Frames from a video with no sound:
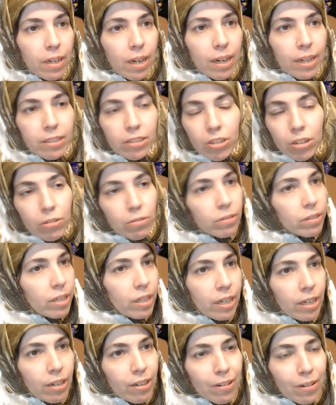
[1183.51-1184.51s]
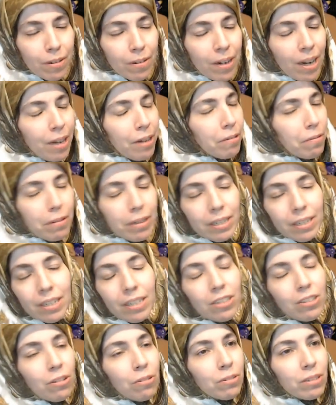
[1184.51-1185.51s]
I don't care. I really
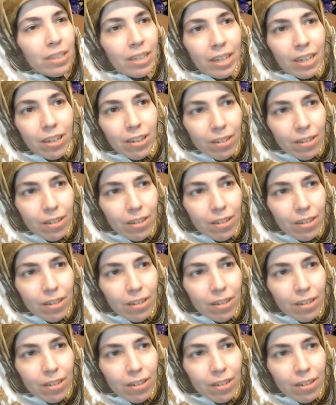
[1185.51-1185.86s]
don't care.